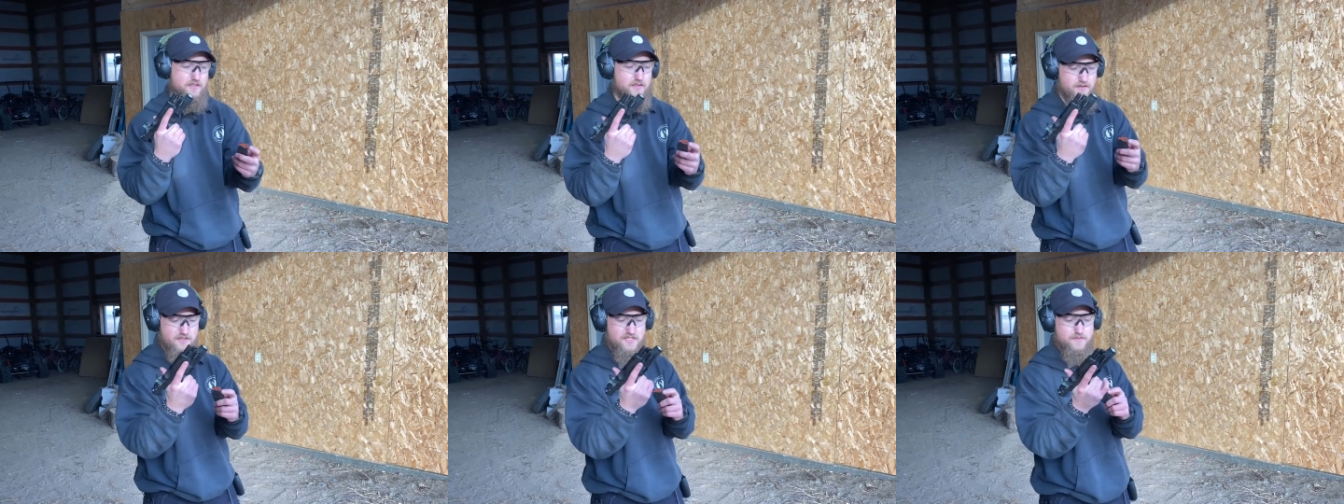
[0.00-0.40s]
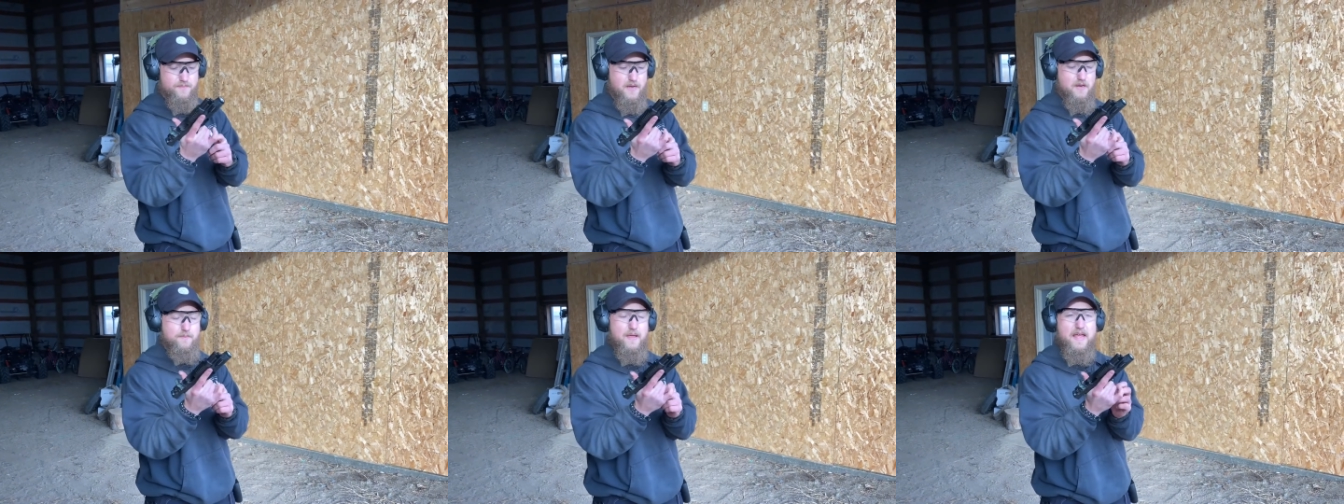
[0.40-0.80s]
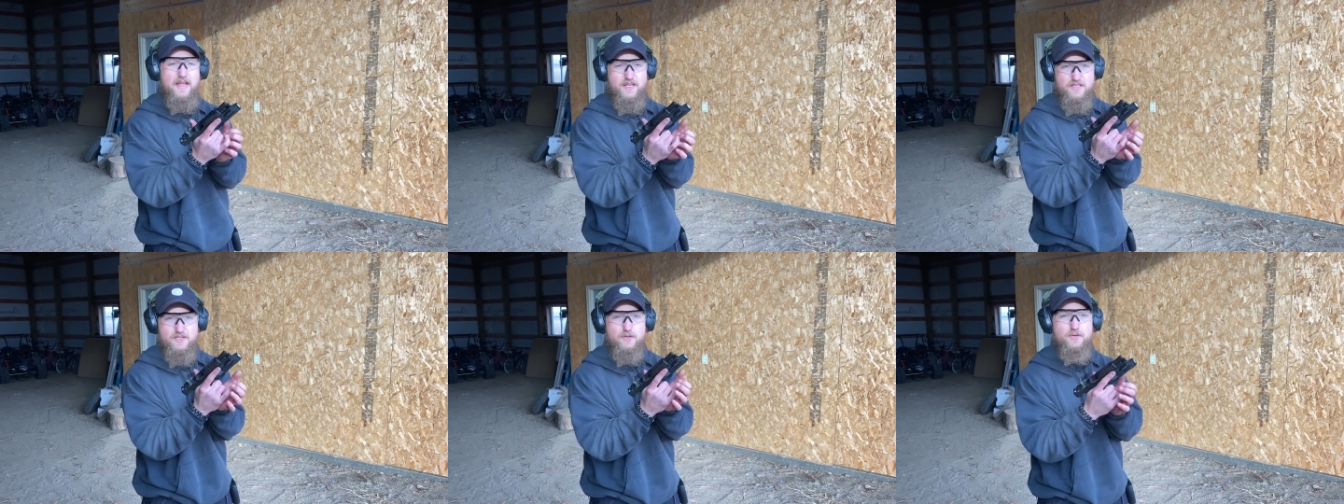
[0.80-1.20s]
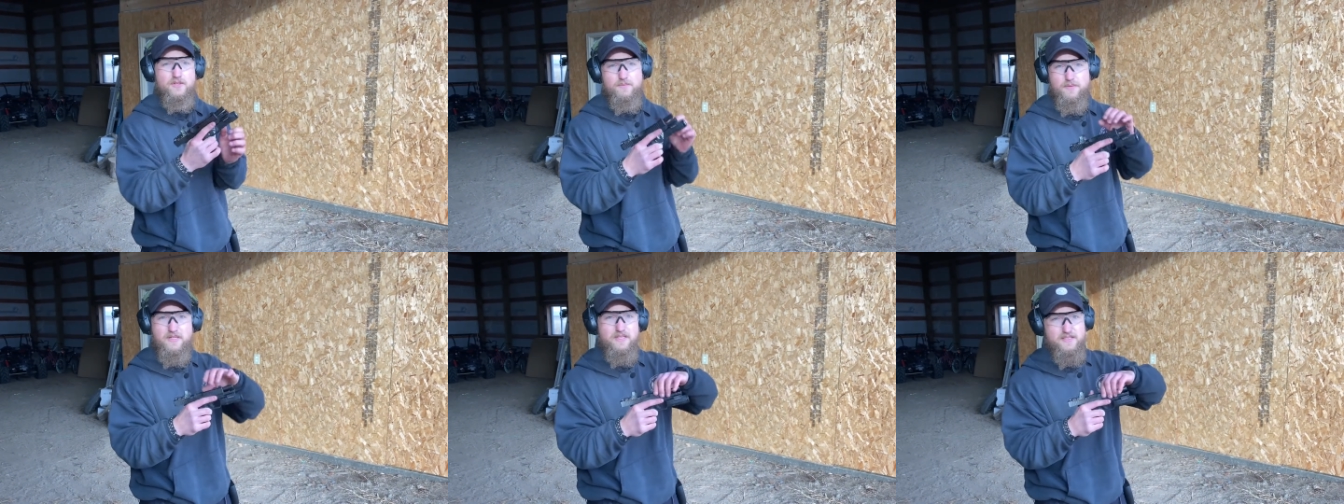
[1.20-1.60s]
the spare mag is going to
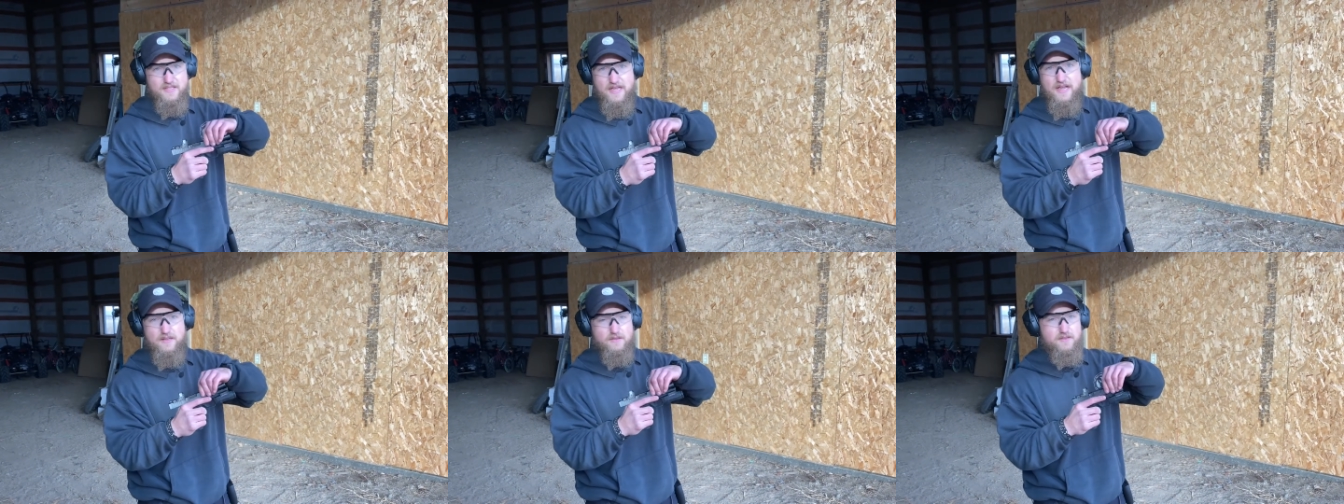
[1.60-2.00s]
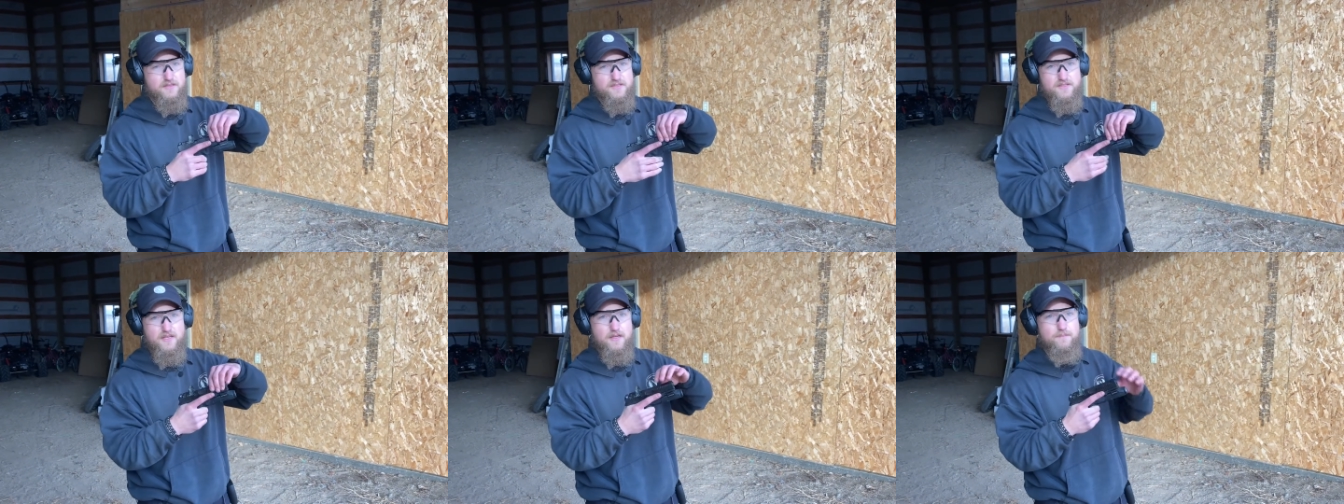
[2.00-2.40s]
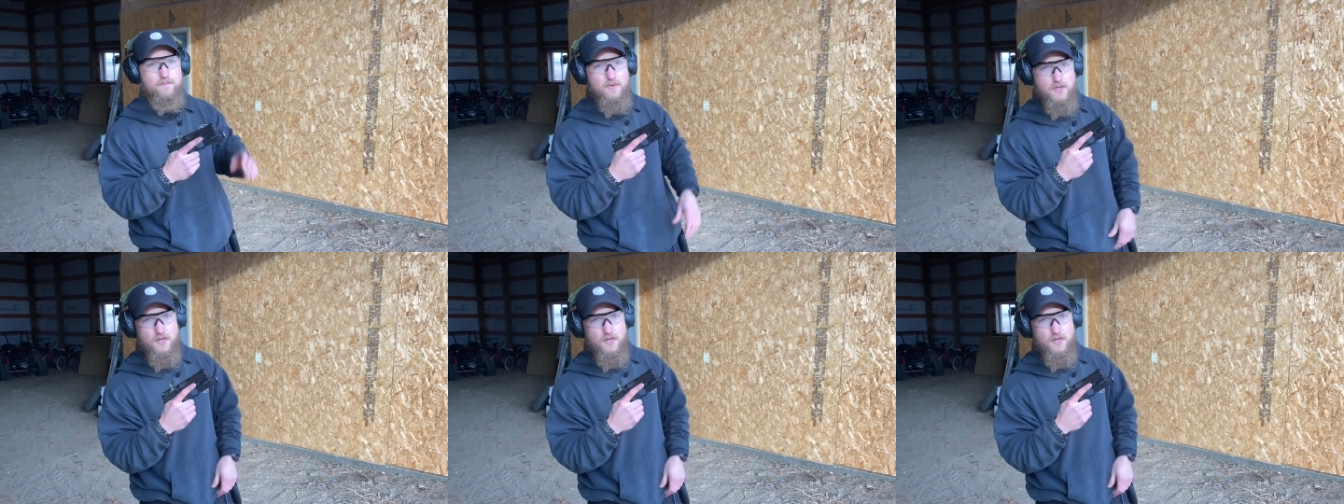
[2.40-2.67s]
be exactly the same.